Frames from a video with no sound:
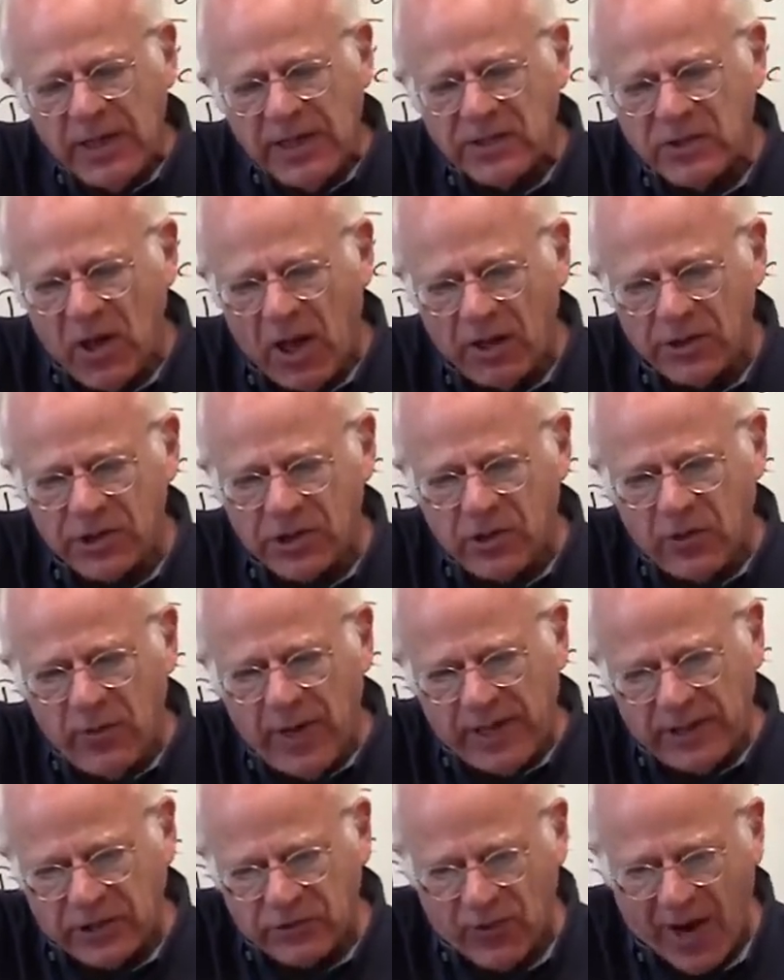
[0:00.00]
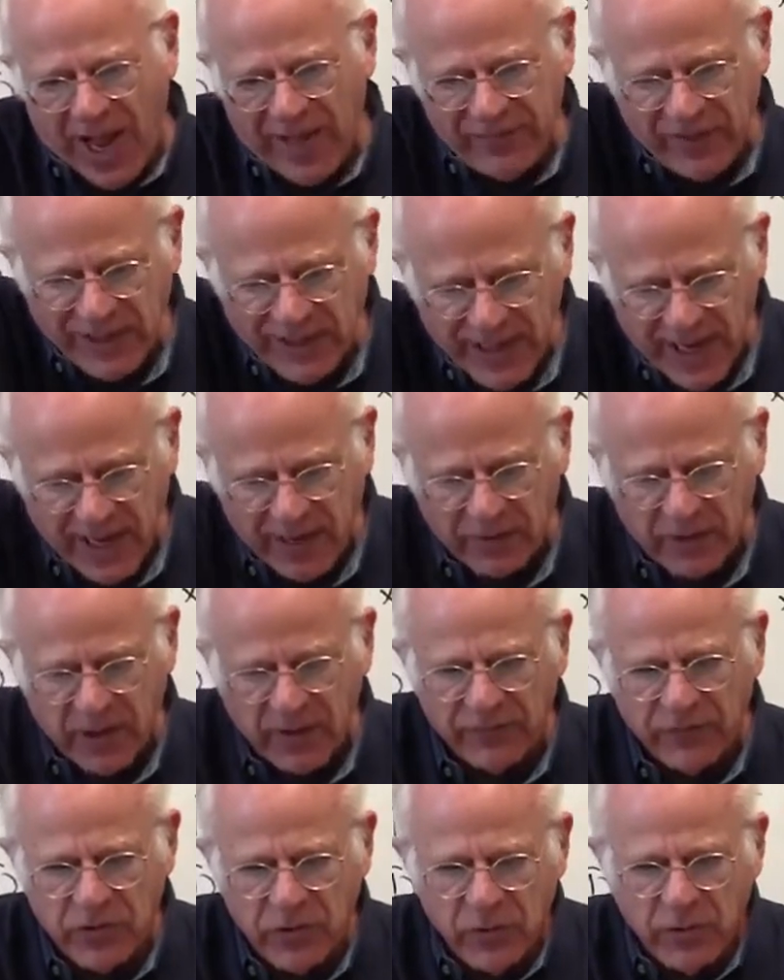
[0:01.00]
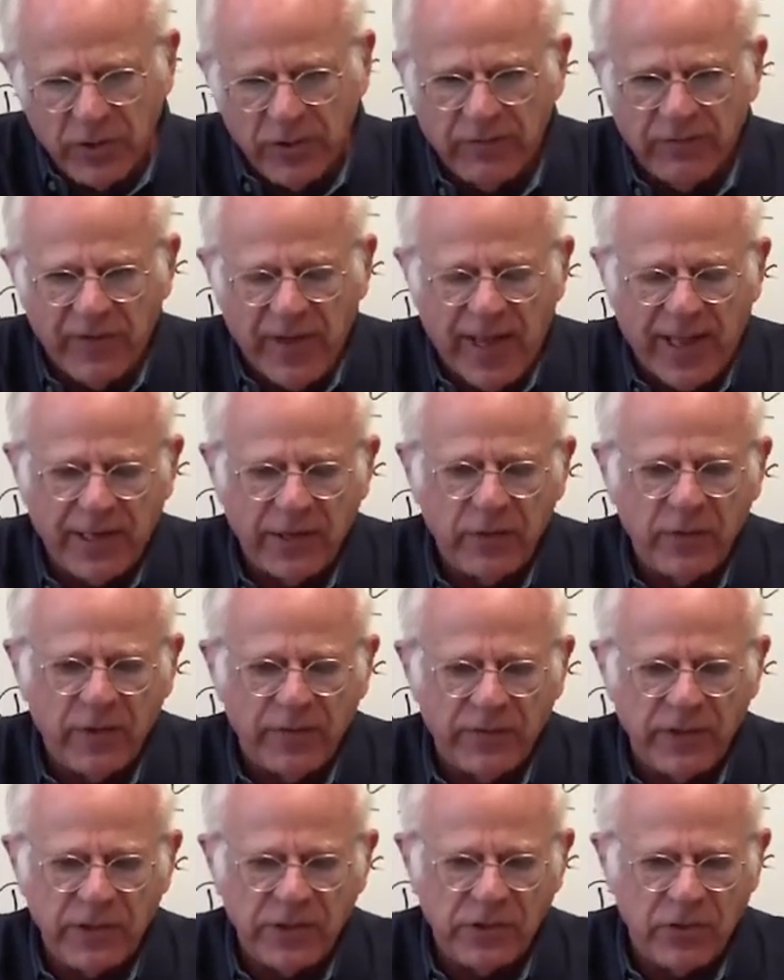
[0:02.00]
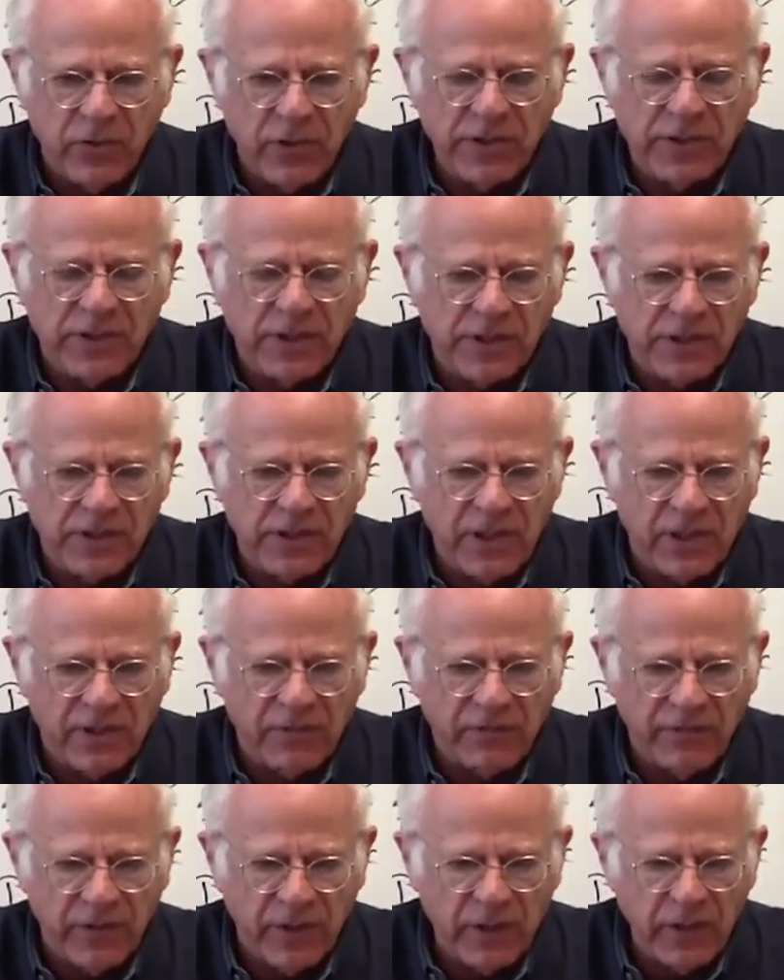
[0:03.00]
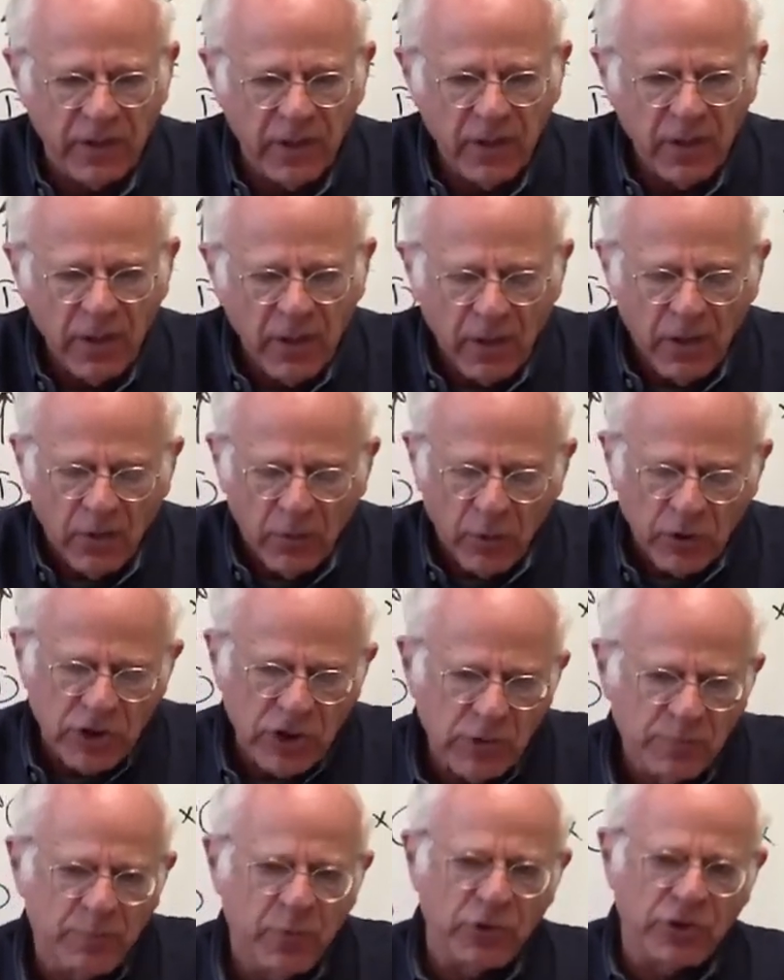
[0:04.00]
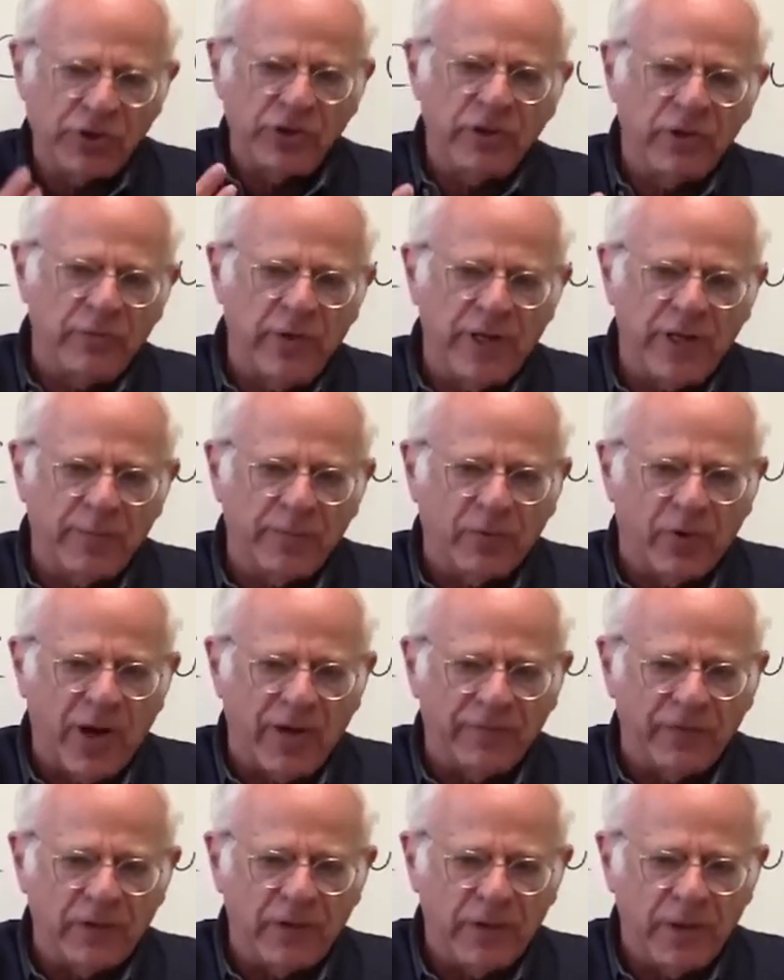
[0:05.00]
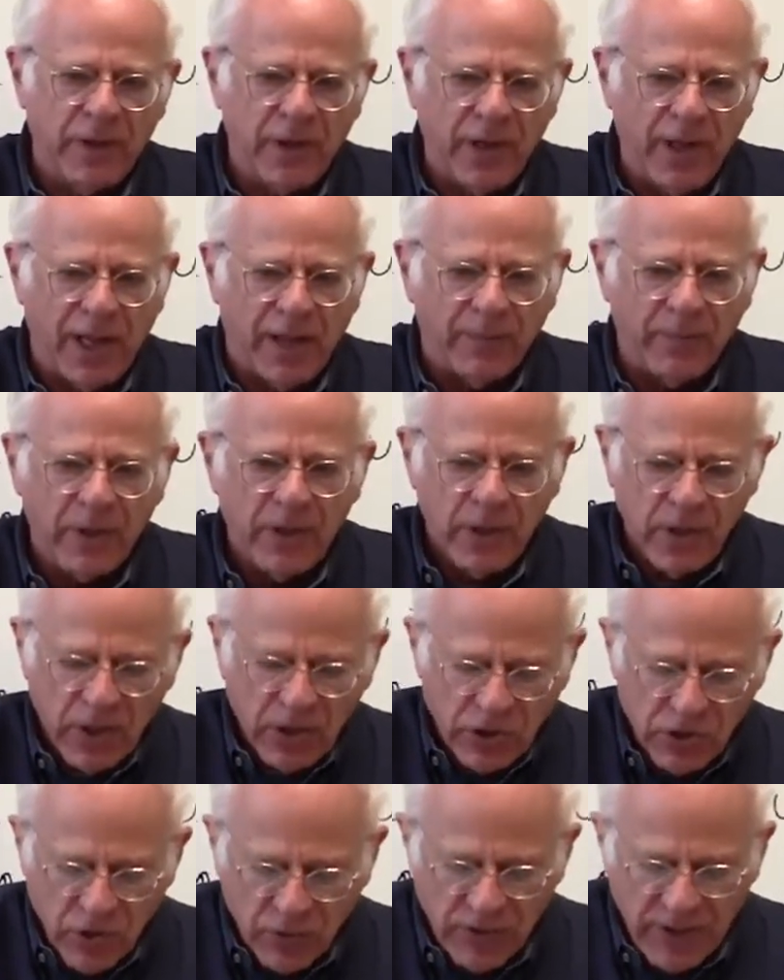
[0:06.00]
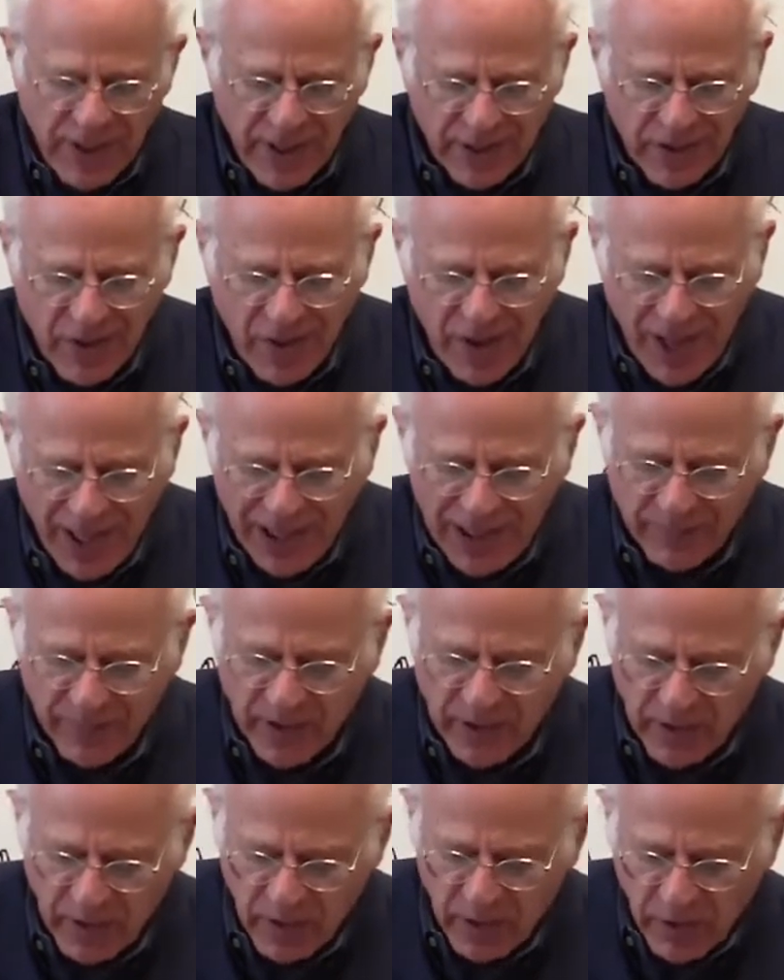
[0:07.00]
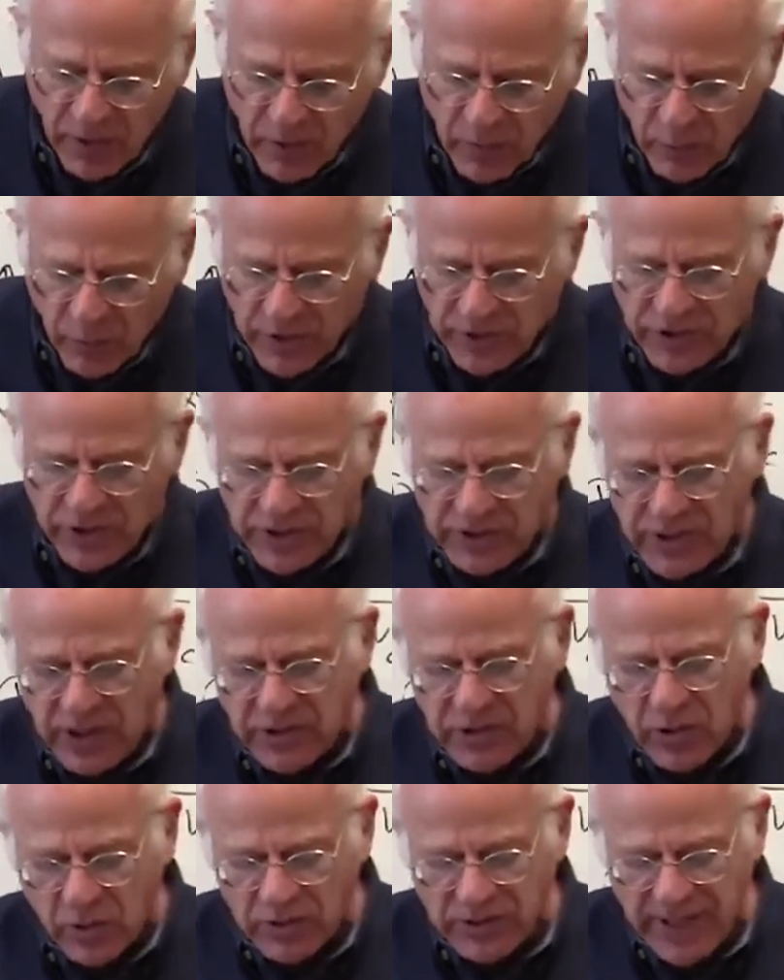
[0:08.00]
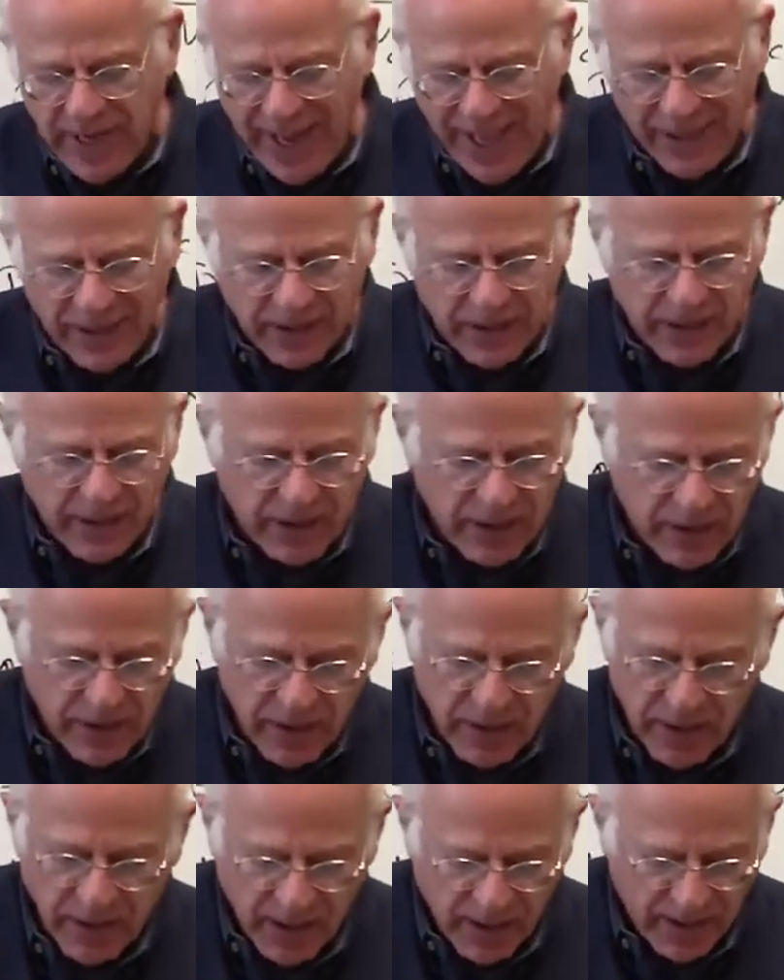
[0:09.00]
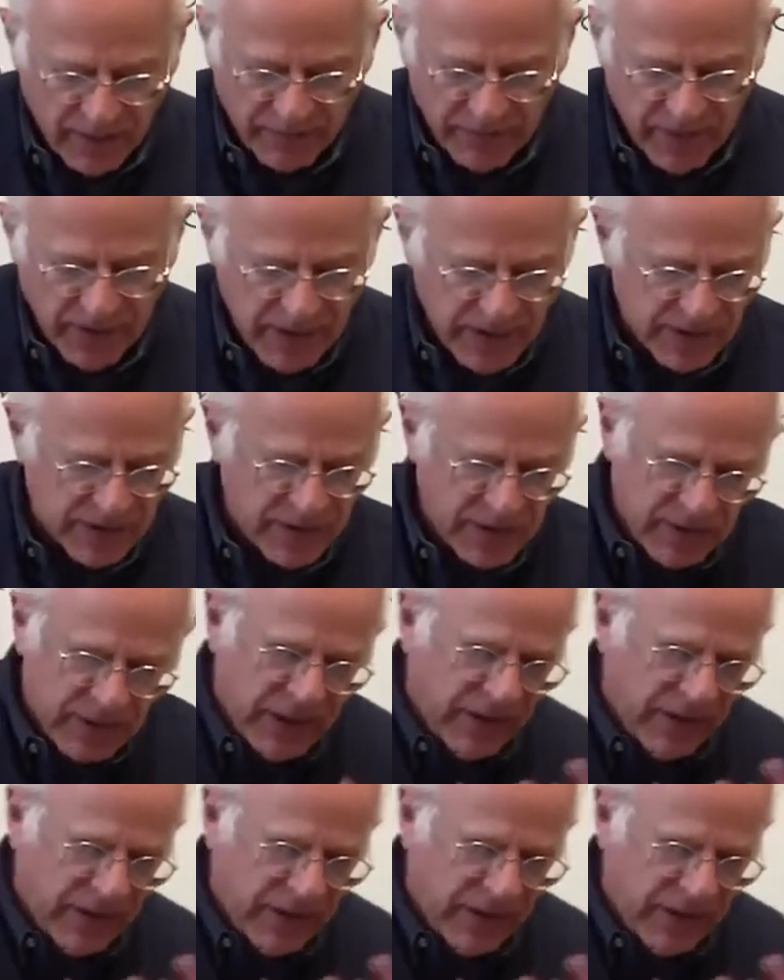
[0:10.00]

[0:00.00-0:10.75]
is also a driving down of unit value of these goods, the C and V, which is pushing the rate of profit up. So the economy, which is the totality of these